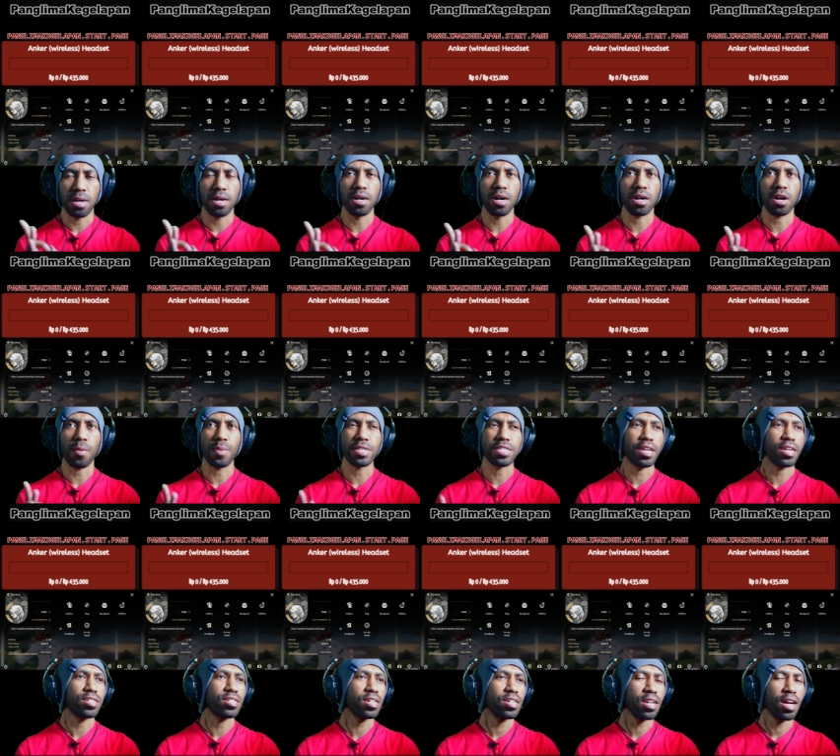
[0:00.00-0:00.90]
uh, comment
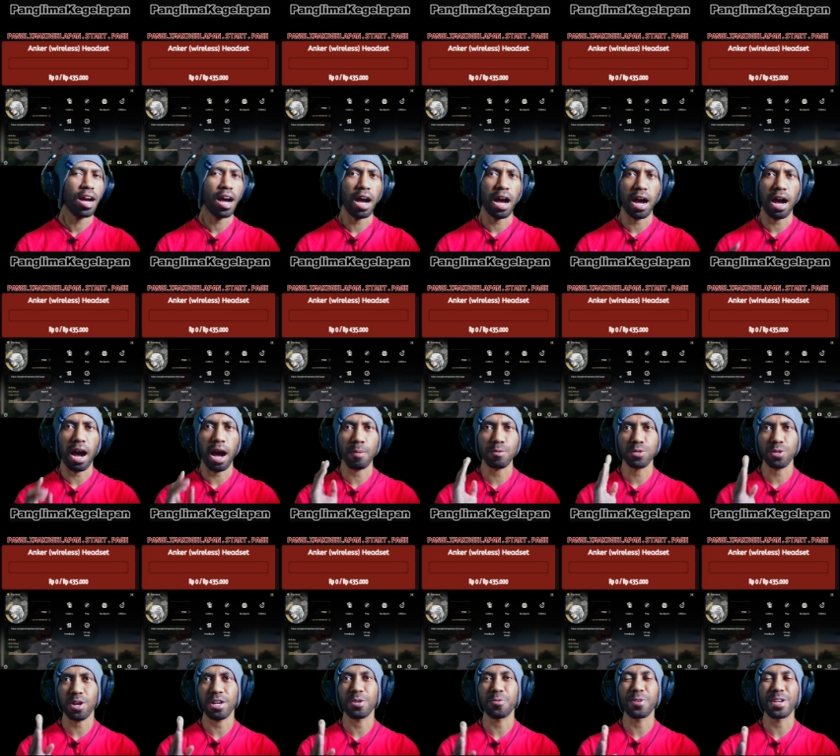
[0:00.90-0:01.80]
section i'm
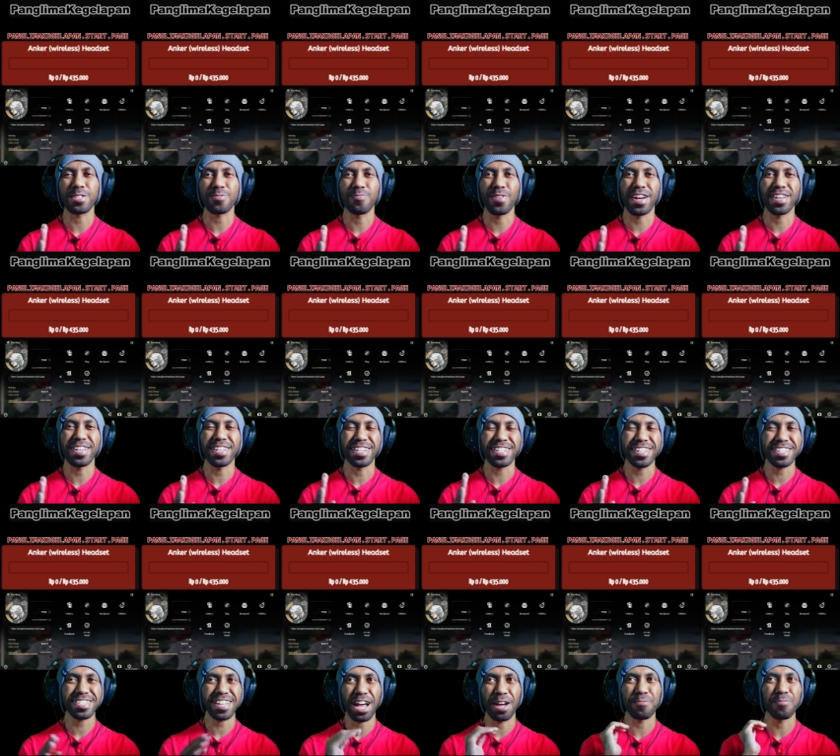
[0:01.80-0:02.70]
sorry with my
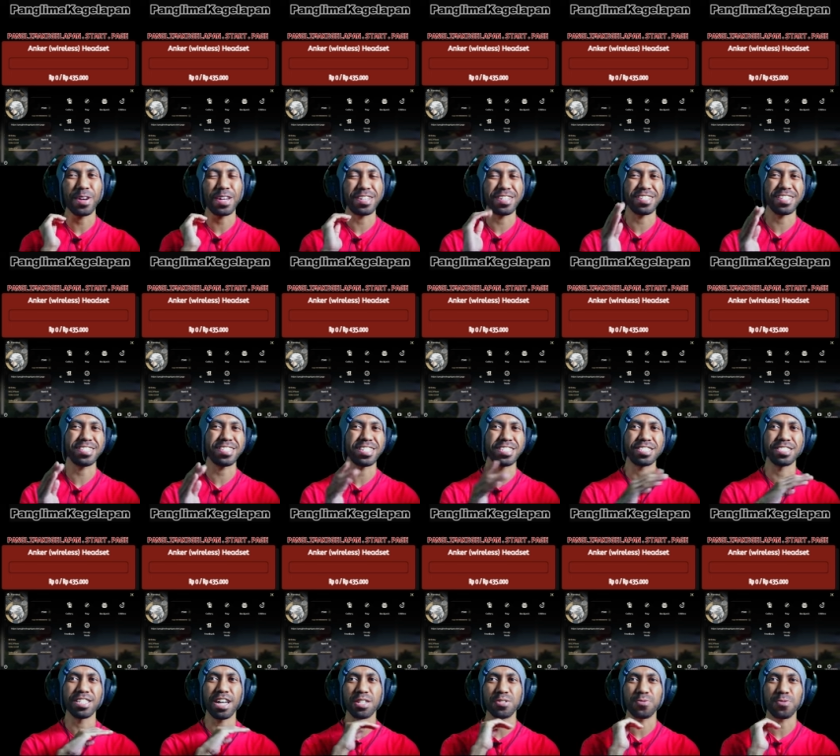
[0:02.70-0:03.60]
english and my english is
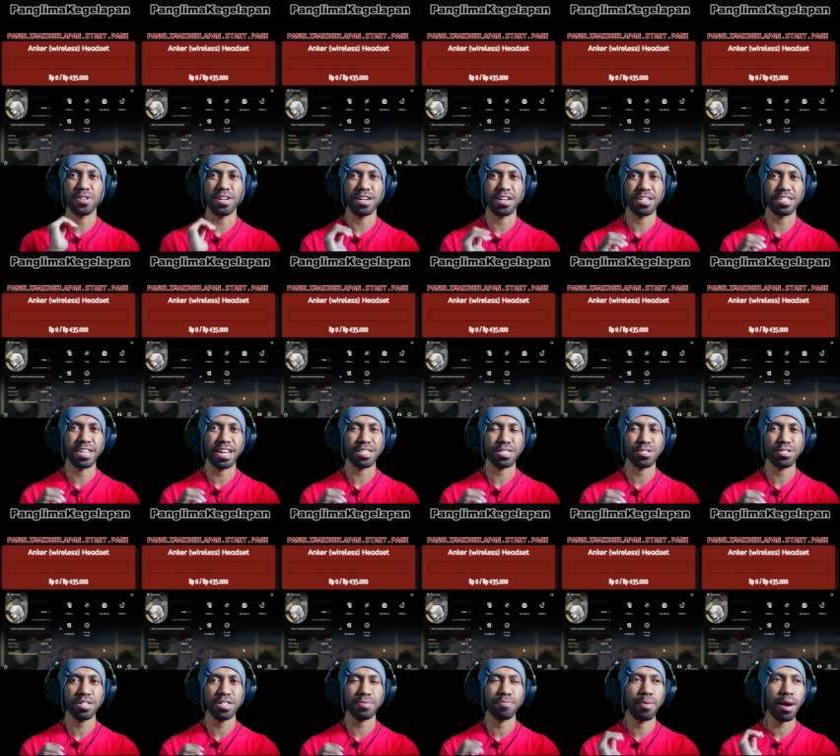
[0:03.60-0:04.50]
not uh, that
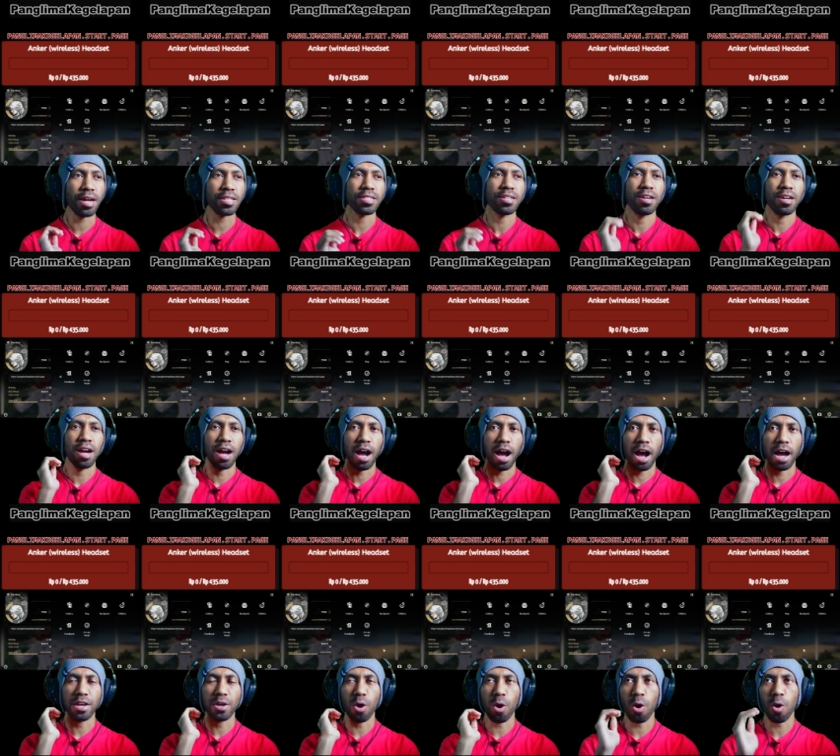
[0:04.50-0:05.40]
good but
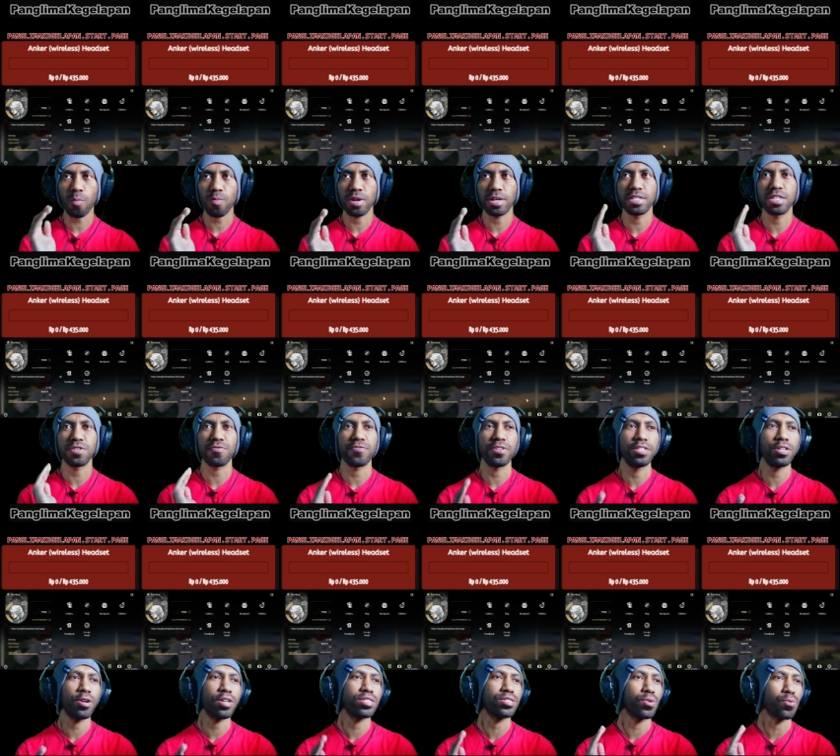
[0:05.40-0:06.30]
i hope this
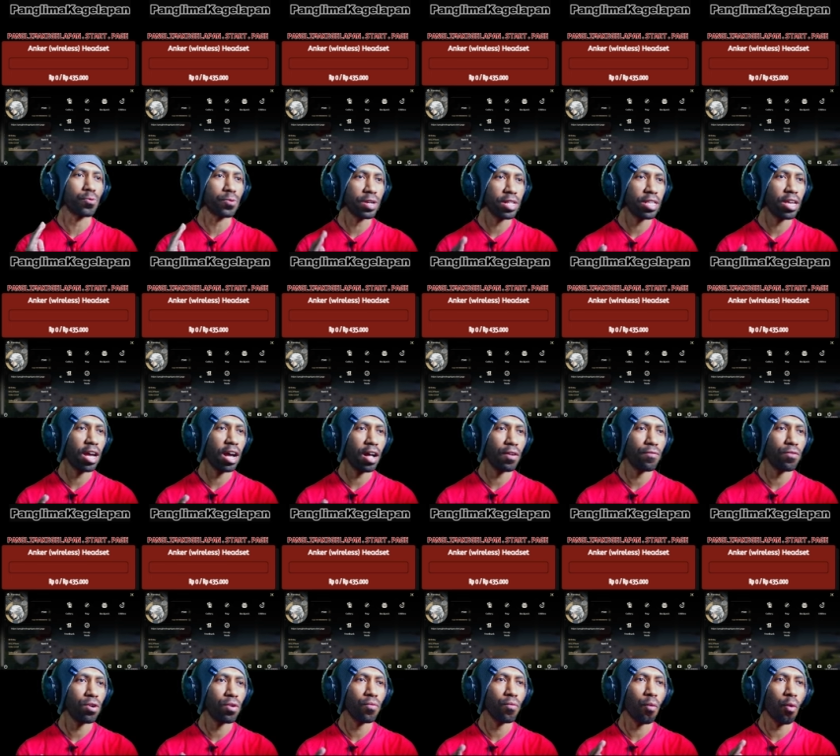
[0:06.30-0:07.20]
video is really
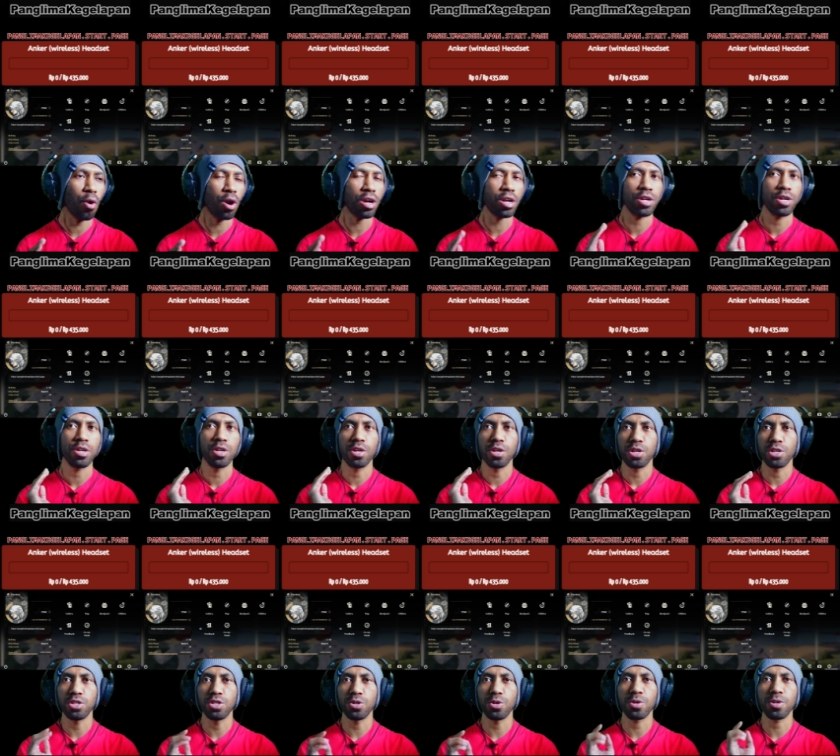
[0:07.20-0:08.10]
helpful for
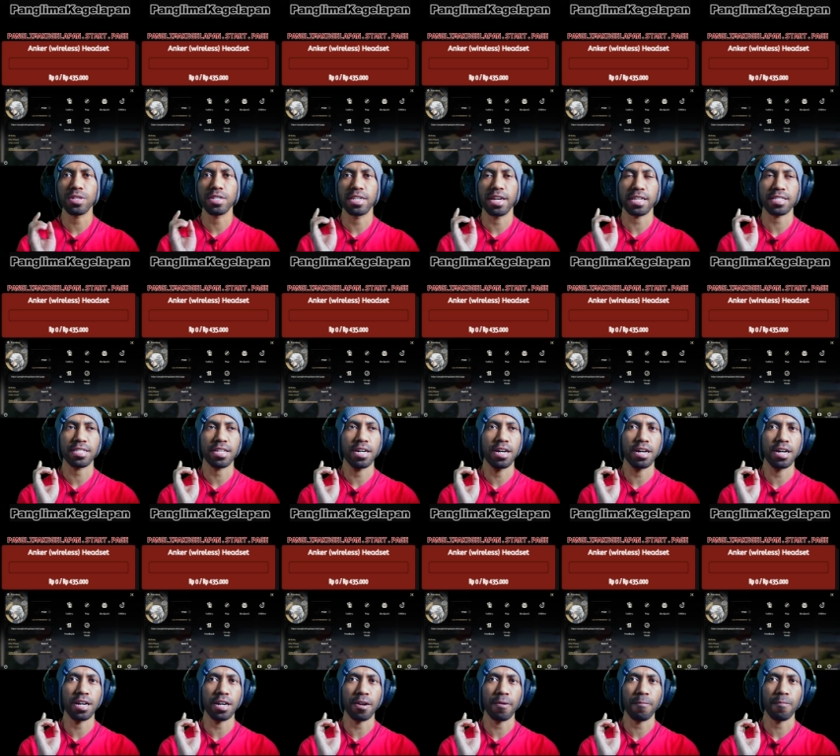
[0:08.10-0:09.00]
you that
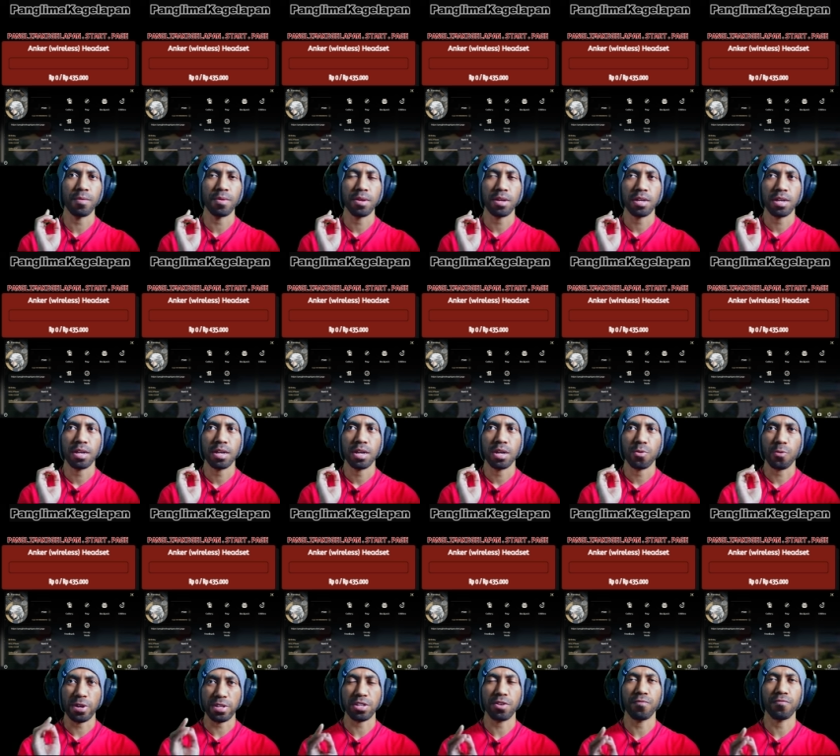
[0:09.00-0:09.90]
uh
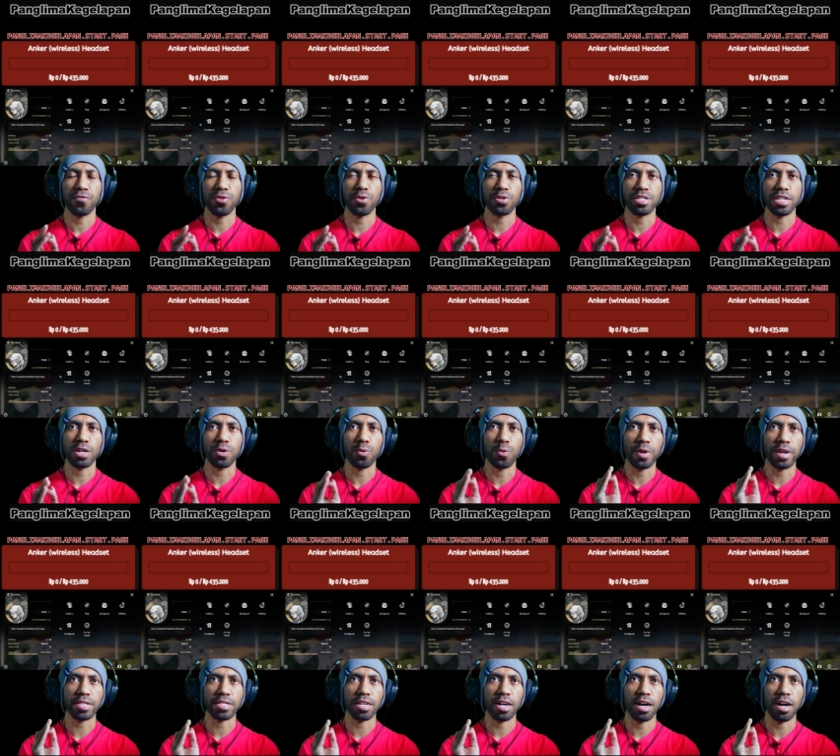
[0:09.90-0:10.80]
quite confusing
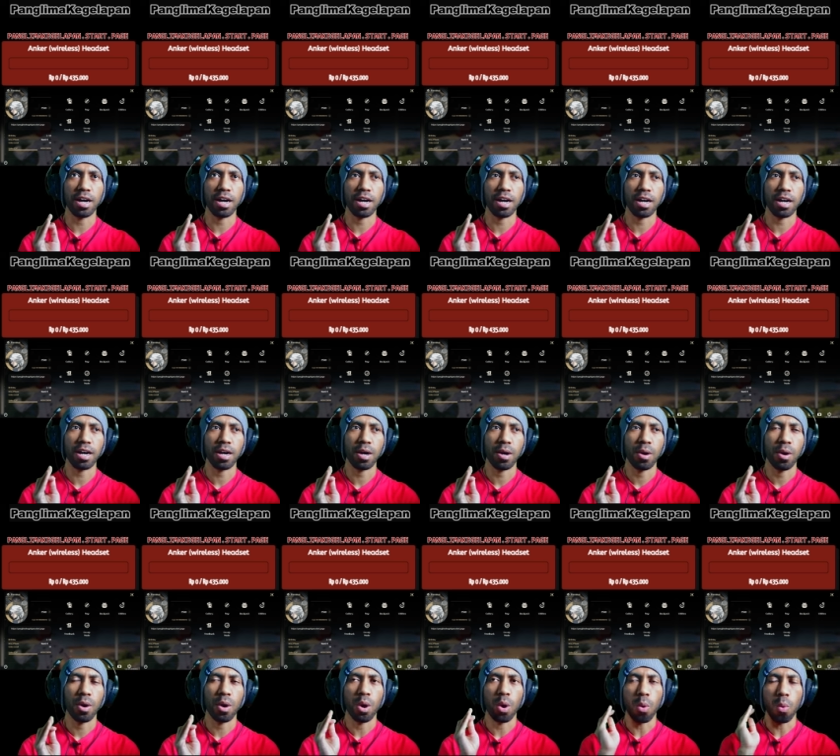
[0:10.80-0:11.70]
with uh
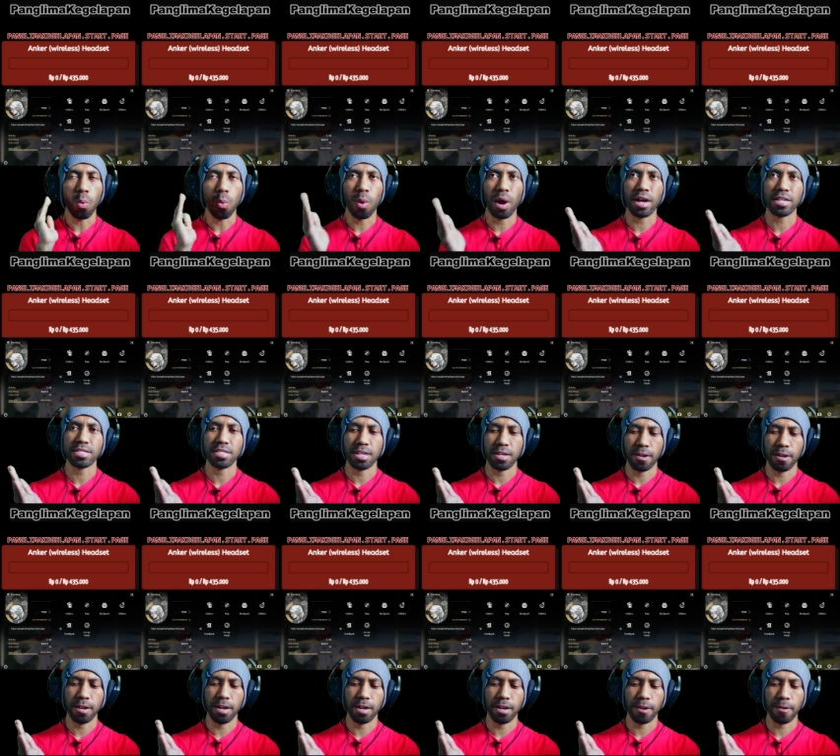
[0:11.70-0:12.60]
what
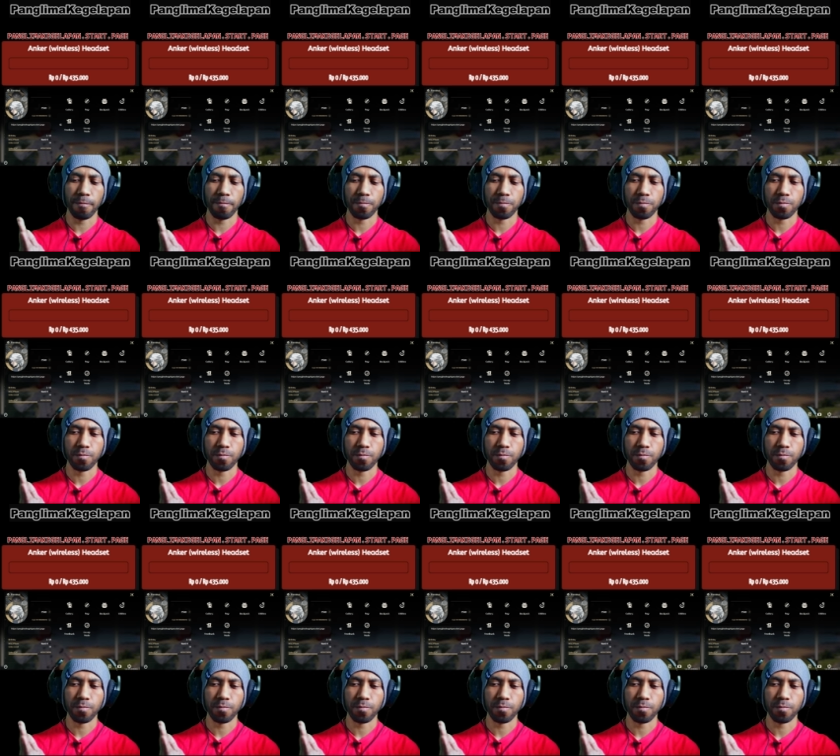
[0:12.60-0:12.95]
uh